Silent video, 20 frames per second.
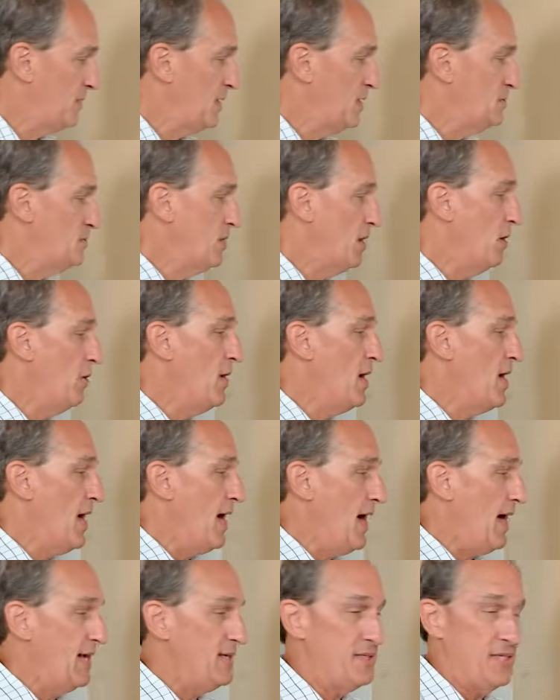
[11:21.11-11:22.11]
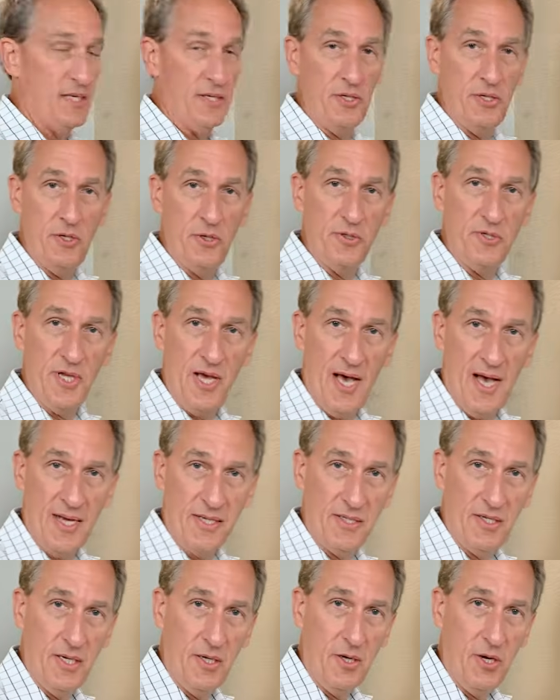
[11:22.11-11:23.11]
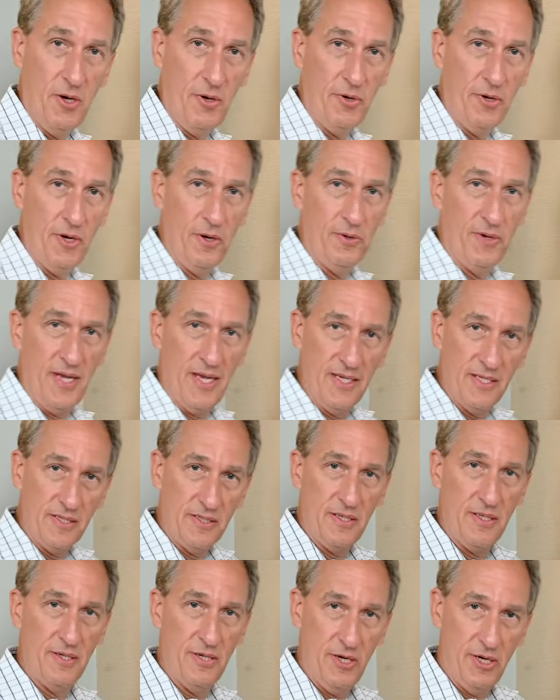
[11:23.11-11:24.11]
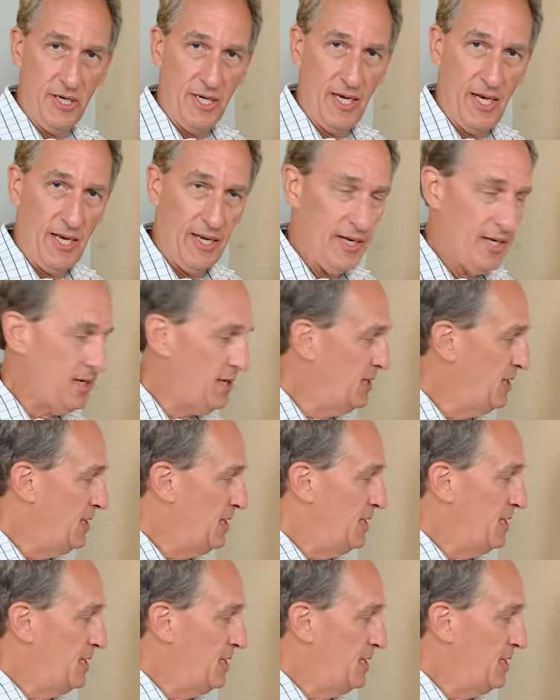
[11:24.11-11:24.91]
So I tend to use oxycodone as the narcotic.